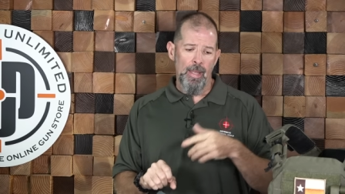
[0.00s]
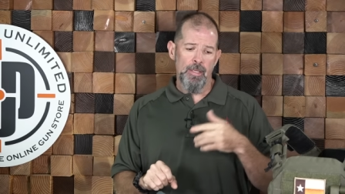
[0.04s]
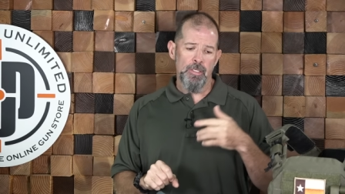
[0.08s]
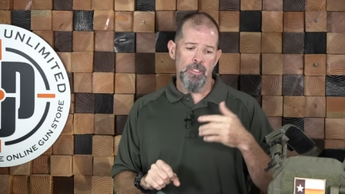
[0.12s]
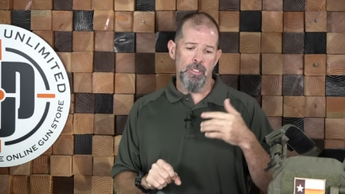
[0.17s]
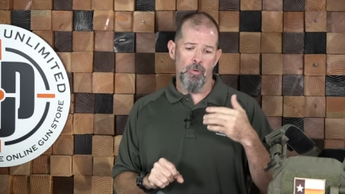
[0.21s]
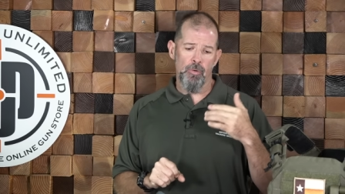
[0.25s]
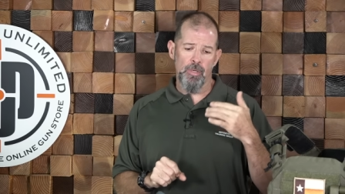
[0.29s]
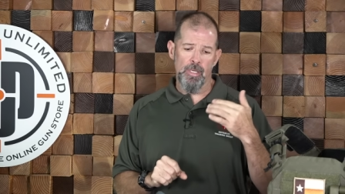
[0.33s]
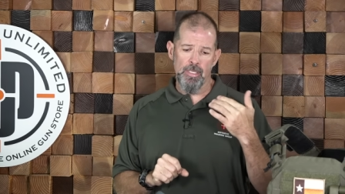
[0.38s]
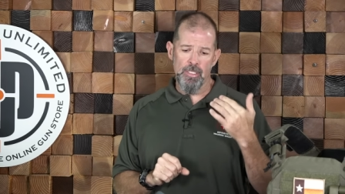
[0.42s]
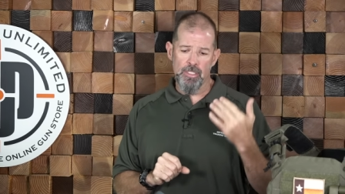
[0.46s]

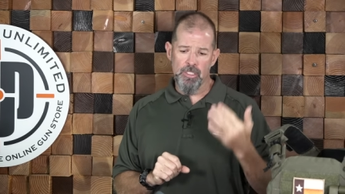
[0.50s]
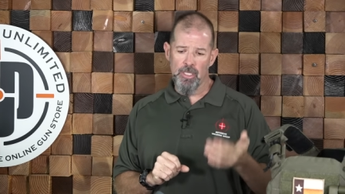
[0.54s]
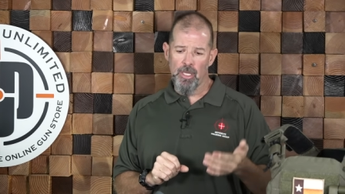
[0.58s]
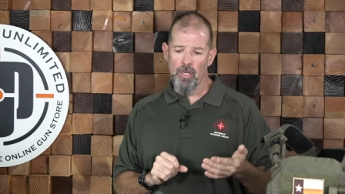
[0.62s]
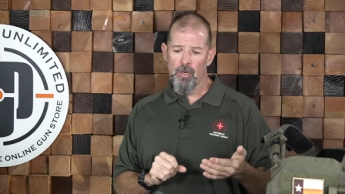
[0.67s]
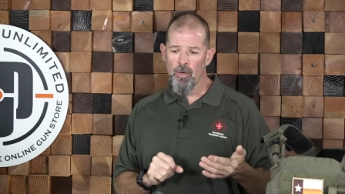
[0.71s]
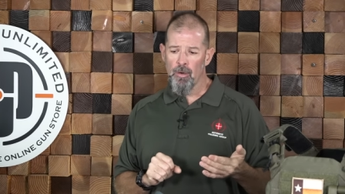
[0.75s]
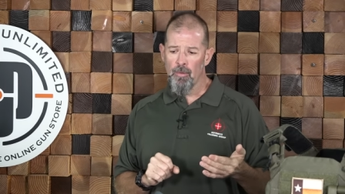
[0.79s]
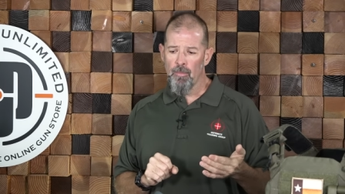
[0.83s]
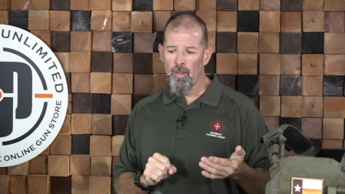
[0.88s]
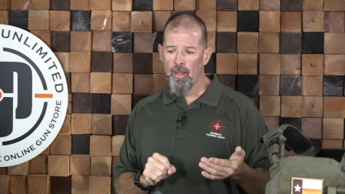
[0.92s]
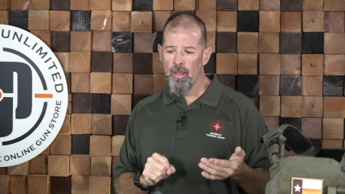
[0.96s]
So
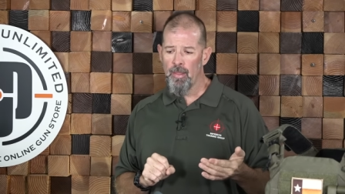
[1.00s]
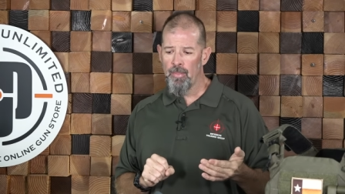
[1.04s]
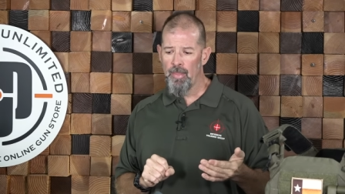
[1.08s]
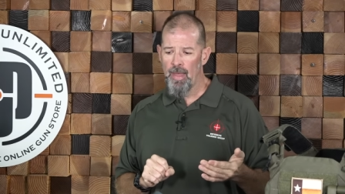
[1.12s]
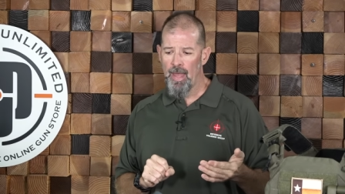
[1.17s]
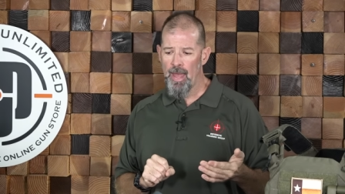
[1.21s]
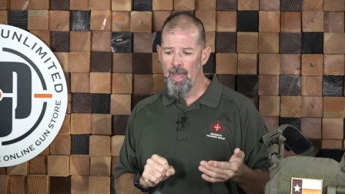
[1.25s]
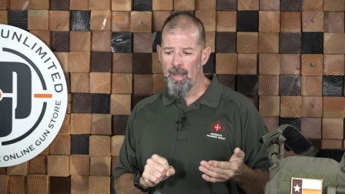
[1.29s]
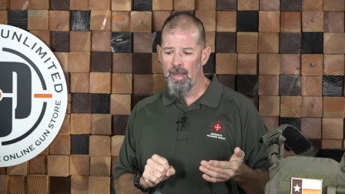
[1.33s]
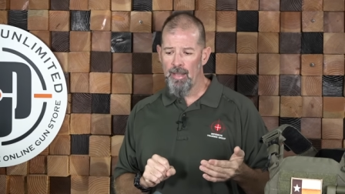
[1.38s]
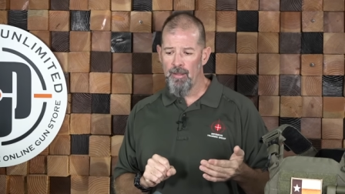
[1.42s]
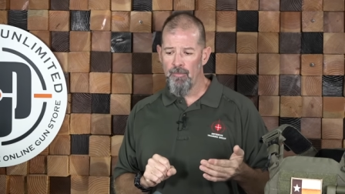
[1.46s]
consider
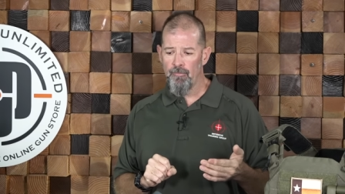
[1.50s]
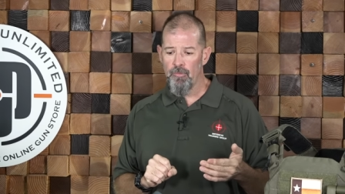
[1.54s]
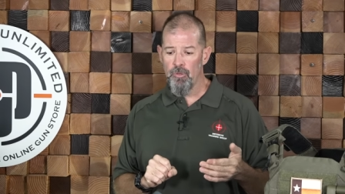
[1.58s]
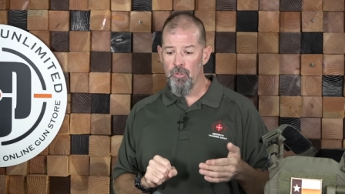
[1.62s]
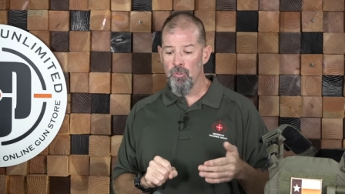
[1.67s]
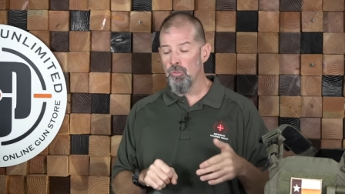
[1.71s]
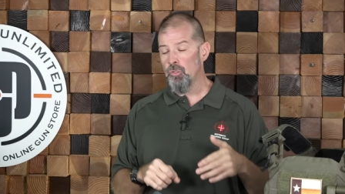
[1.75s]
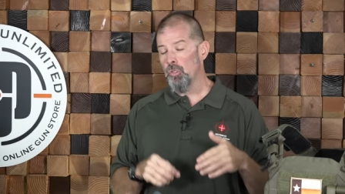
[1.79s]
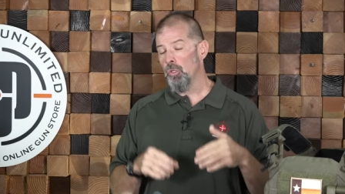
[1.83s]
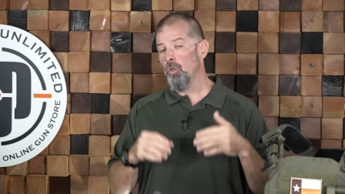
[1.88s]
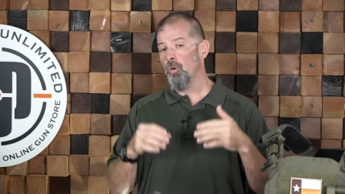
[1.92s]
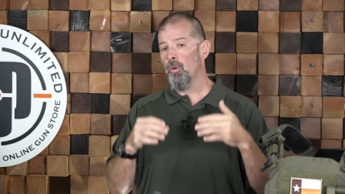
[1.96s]
that if
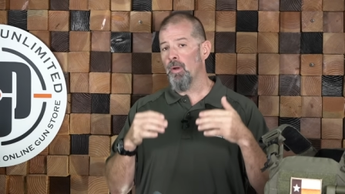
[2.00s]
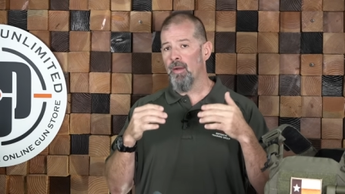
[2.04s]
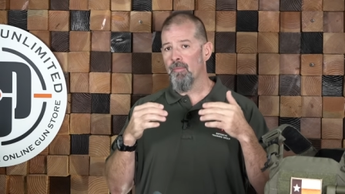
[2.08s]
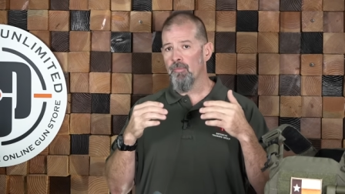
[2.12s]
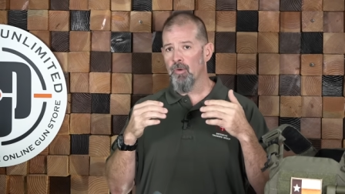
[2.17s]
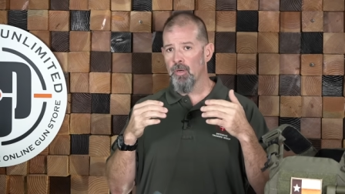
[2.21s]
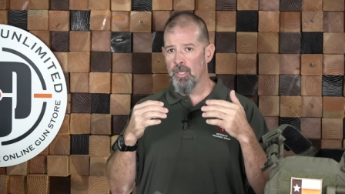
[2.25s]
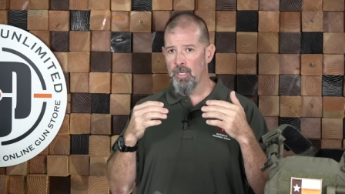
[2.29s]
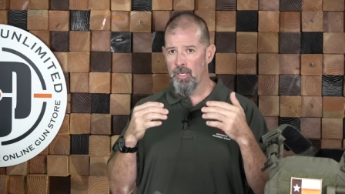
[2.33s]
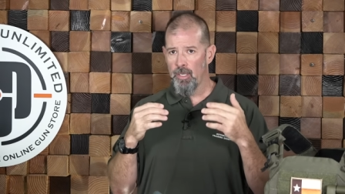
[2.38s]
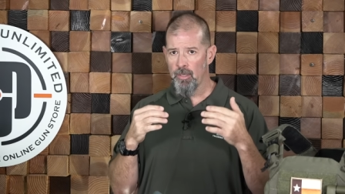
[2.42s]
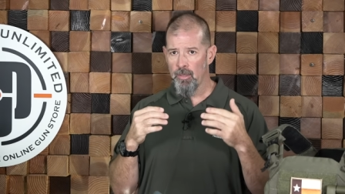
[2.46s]
you do
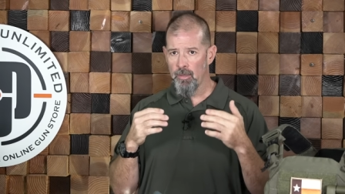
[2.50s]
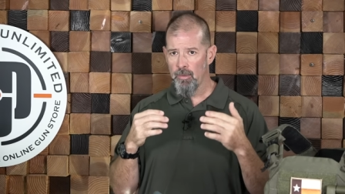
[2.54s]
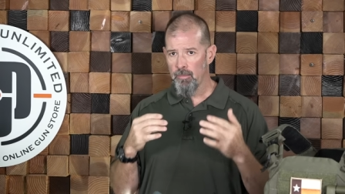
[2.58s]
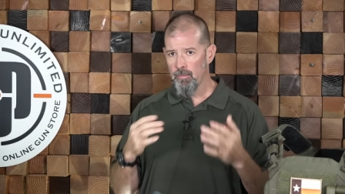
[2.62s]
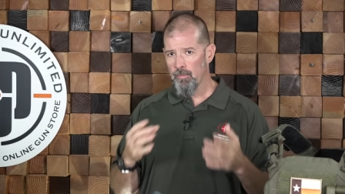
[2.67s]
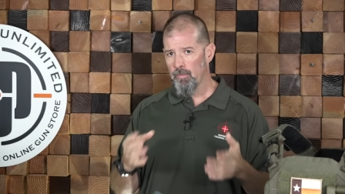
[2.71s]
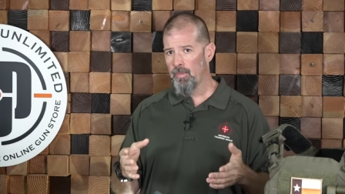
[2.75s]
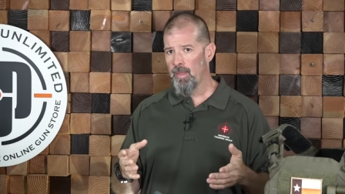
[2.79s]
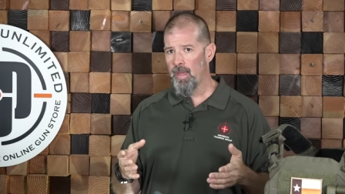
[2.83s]
ever hear